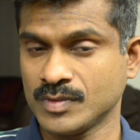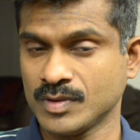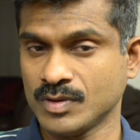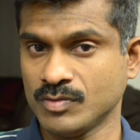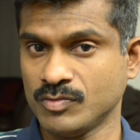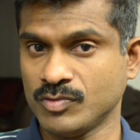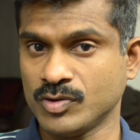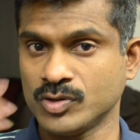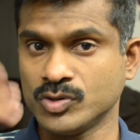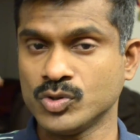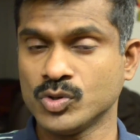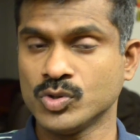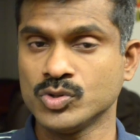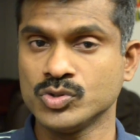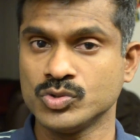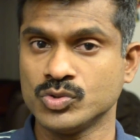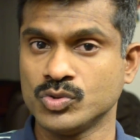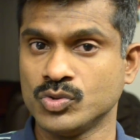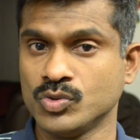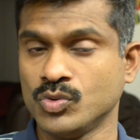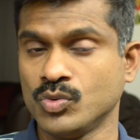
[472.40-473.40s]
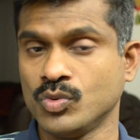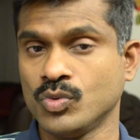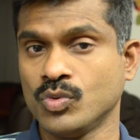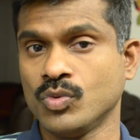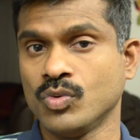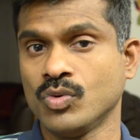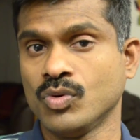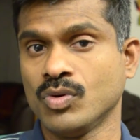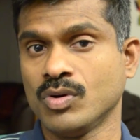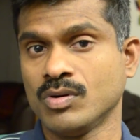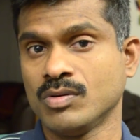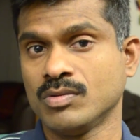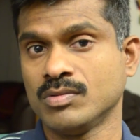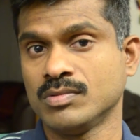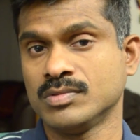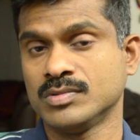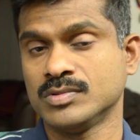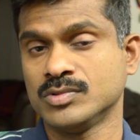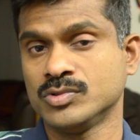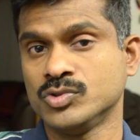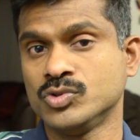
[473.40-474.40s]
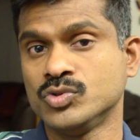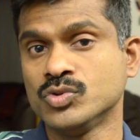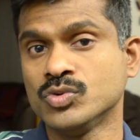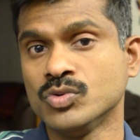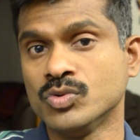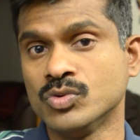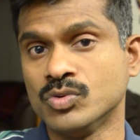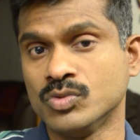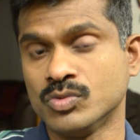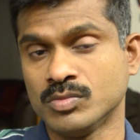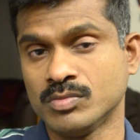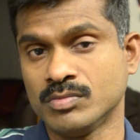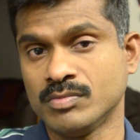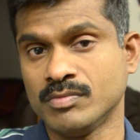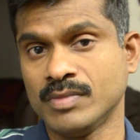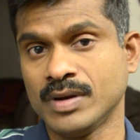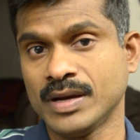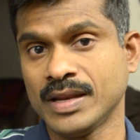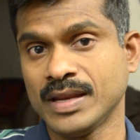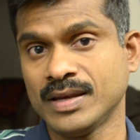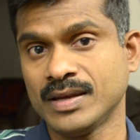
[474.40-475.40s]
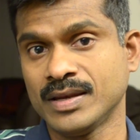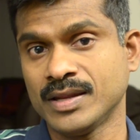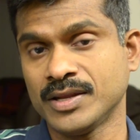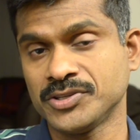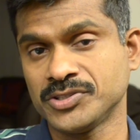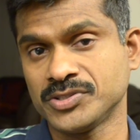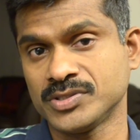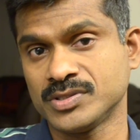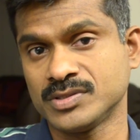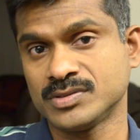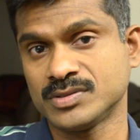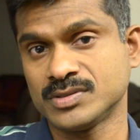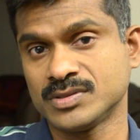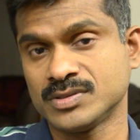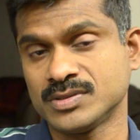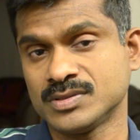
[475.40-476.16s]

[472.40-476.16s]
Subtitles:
For those who do meditations